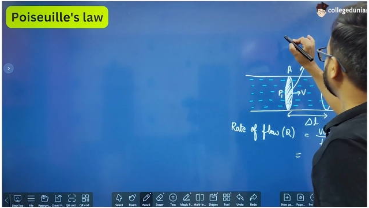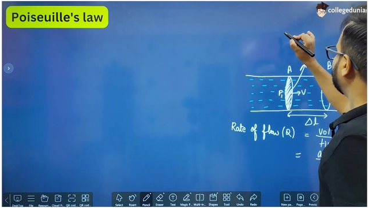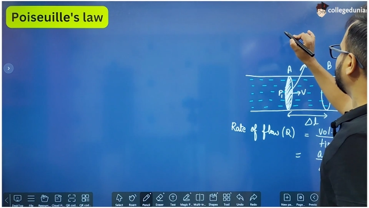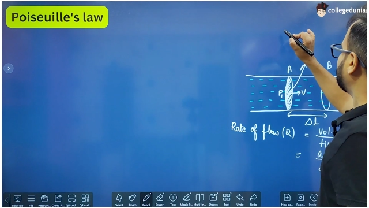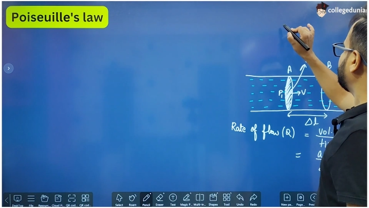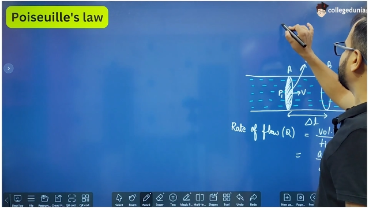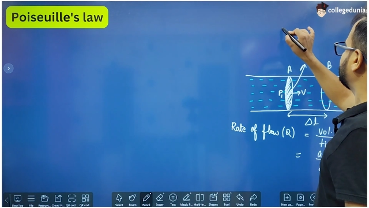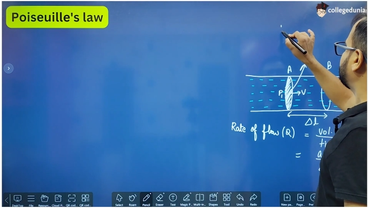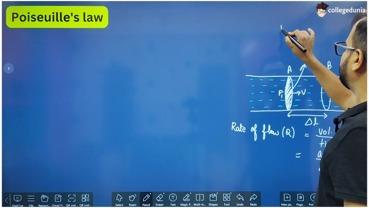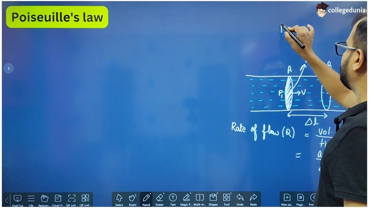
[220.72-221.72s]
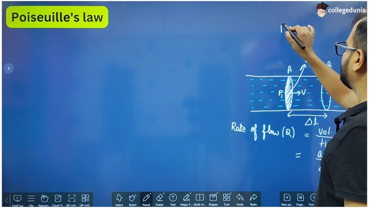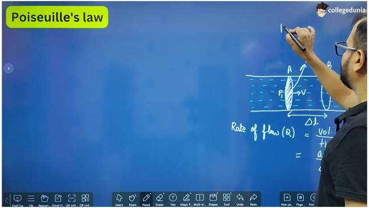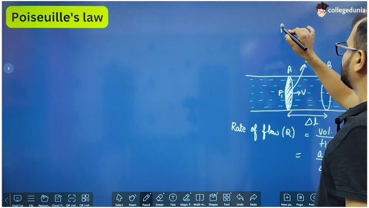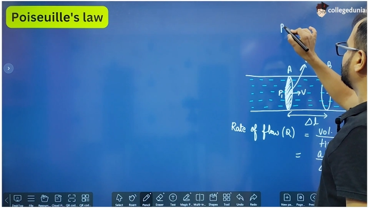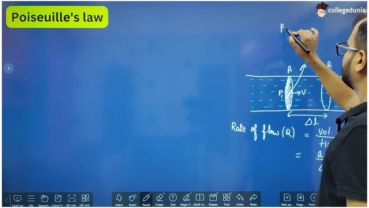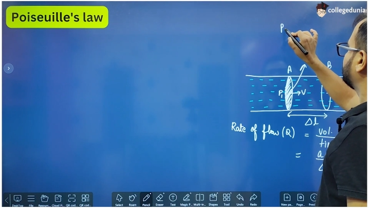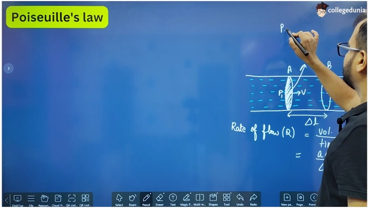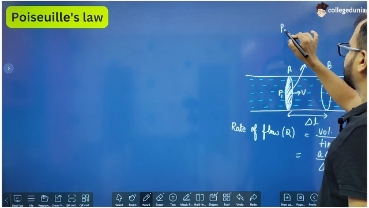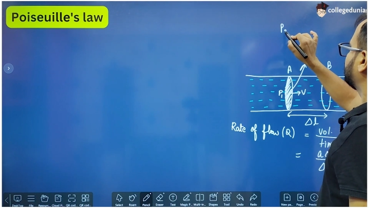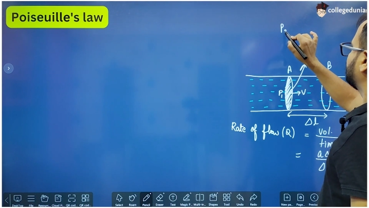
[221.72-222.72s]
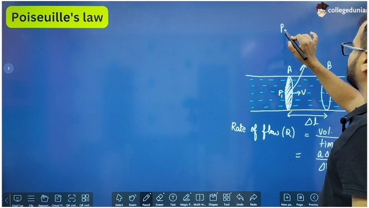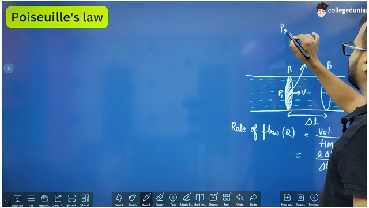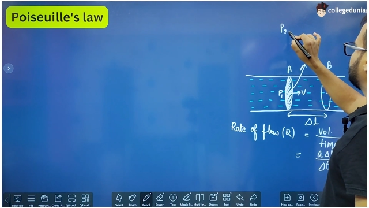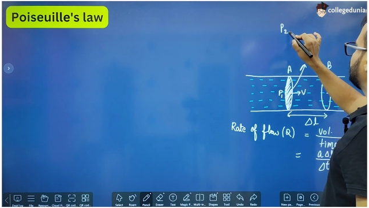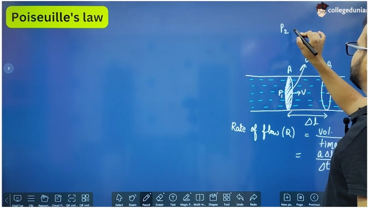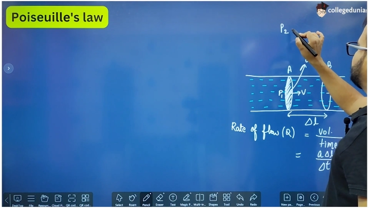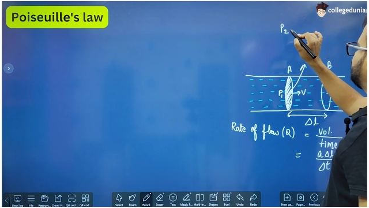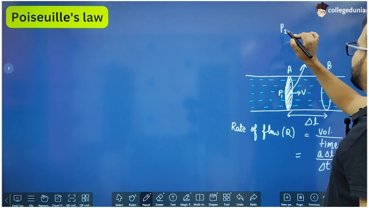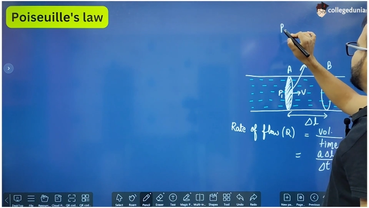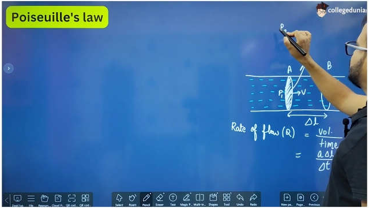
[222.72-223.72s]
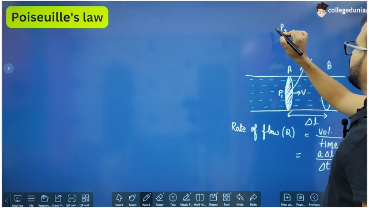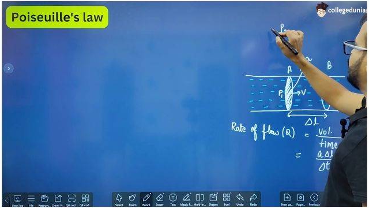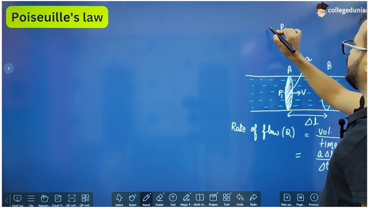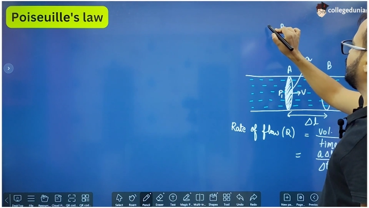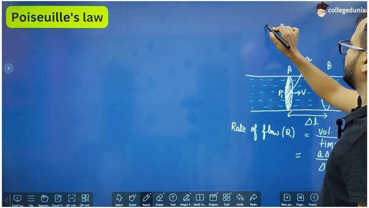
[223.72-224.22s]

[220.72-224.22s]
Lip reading: (no speaker visible)